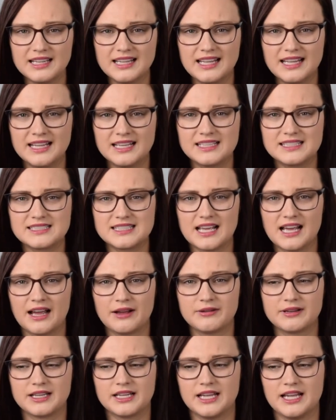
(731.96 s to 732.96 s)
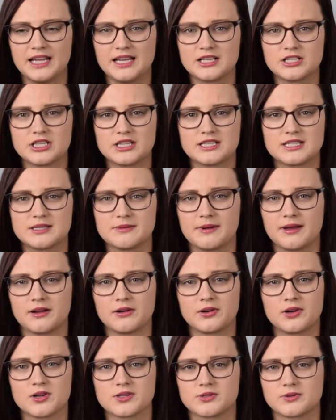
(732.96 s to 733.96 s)
and I would get anxious about
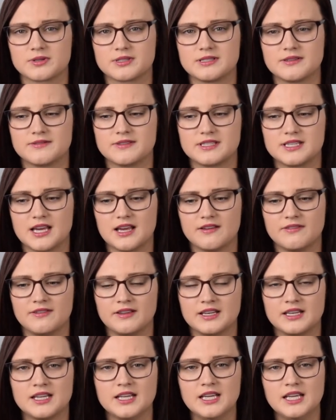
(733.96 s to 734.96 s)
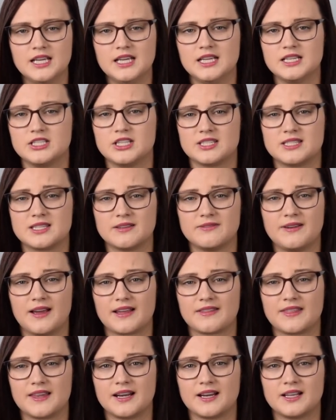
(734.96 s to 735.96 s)
all sorts of stuff, and just the
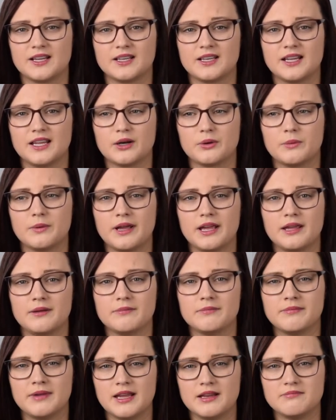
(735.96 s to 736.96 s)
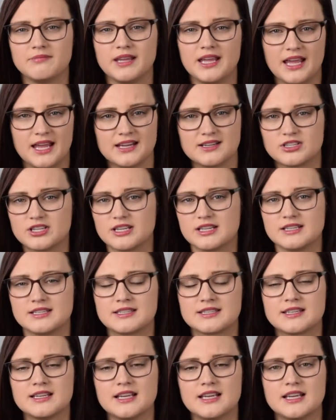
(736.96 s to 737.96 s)
fact that I couldn't get away made me
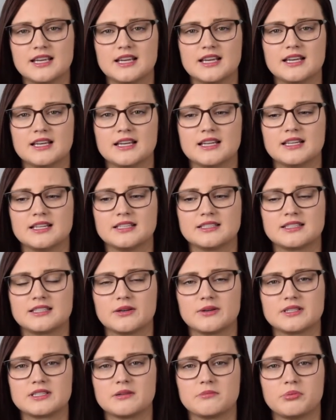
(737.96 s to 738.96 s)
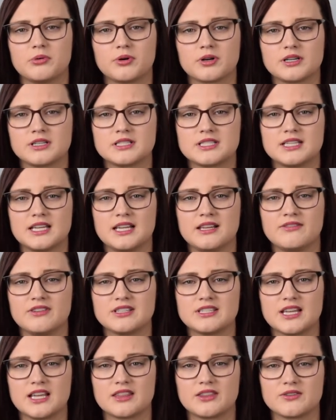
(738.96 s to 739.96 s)
anxious. So it's important to
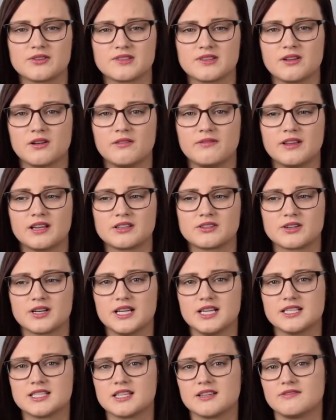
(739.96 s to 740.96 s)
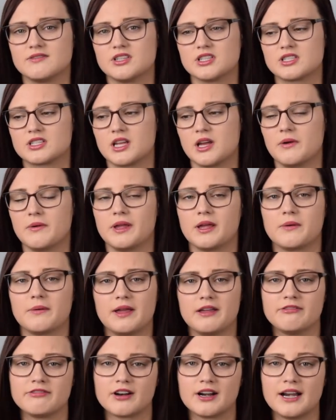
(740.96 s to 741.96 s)
even take those little victories of just going
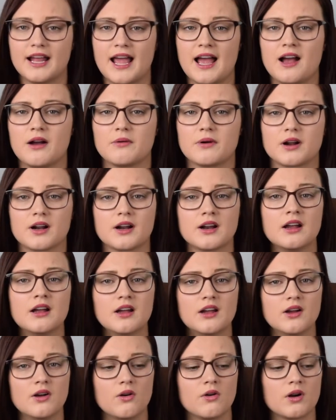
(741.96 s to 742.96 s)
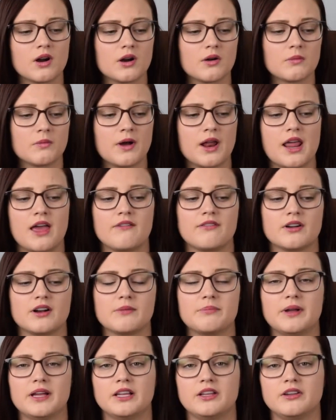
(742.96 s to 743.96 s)
away for an hour or whatever,
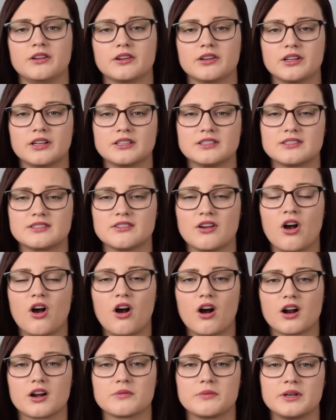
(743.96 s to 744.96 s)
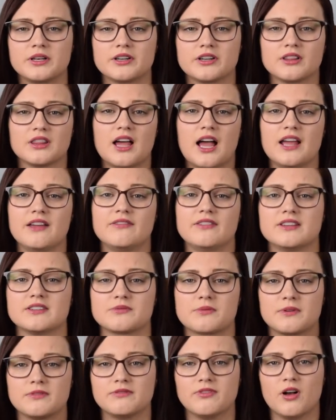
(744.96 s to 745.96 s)
but it's hard when your life
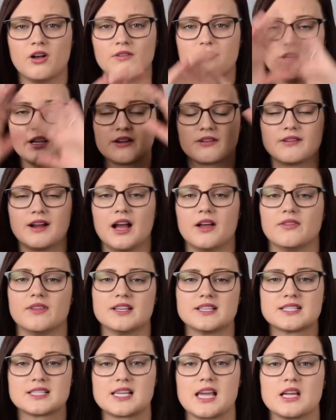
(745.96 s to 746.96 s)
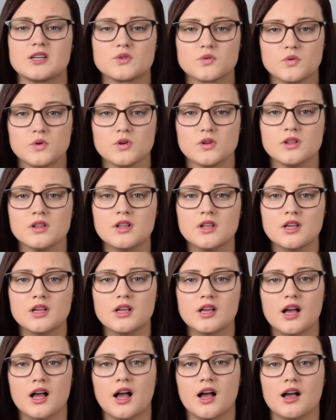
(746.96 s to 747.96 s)
is revolving around the schedule
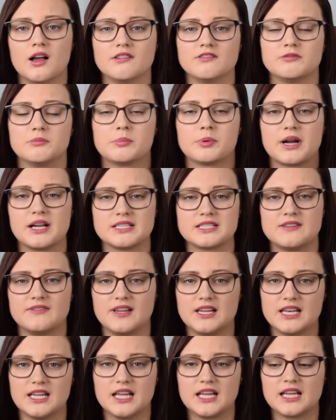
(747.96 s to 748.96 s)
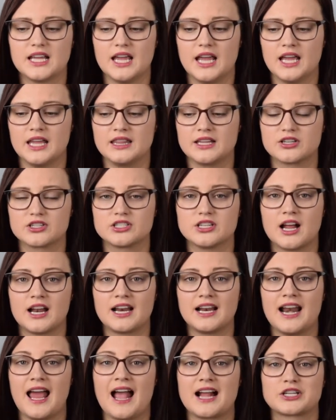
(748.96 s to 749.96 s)
of breastfeeding and there's
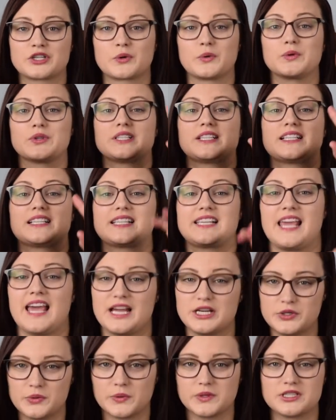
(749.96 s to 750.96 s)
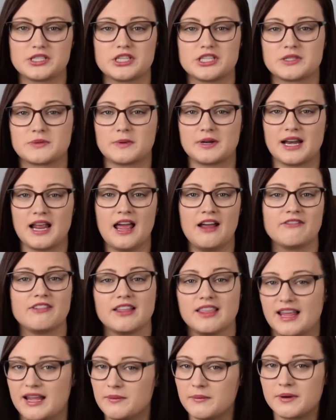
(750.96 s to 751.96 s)
not an actual schedule. It's just
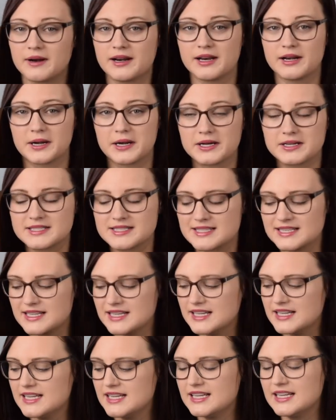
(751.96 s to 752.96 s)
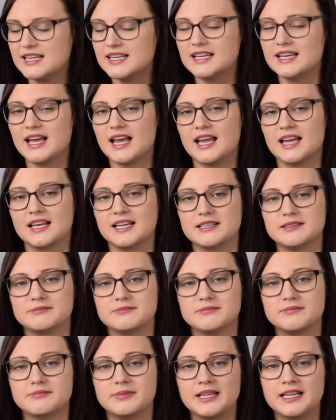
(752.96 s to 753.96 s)
whatever they want to nurse.
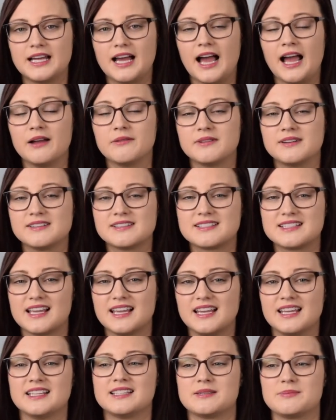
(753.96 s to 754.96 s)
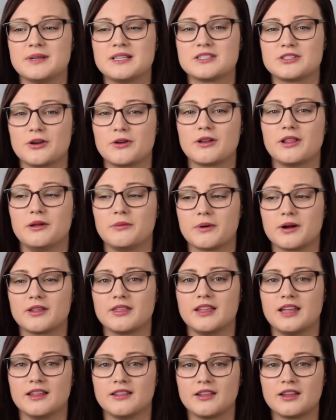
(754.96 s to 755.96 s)
But I will say it's been totally
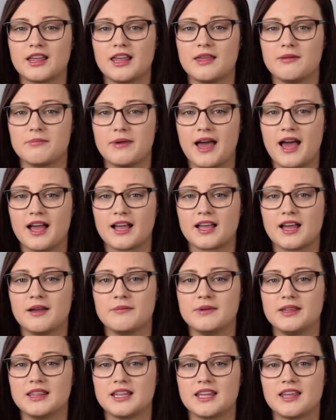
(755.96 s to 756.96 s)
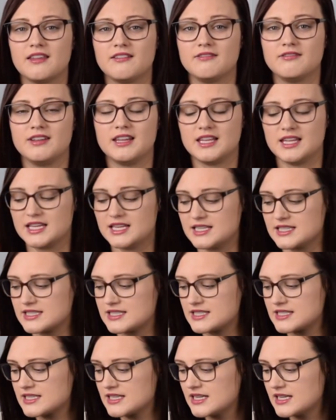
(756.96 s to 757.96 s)
worth it. Looking back, I mean, the
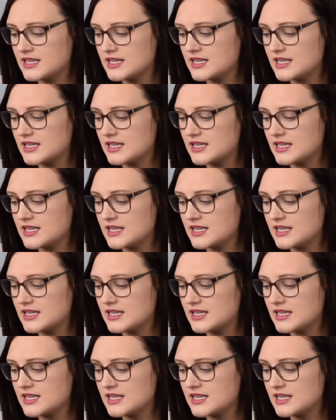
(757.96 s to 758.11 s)
convenience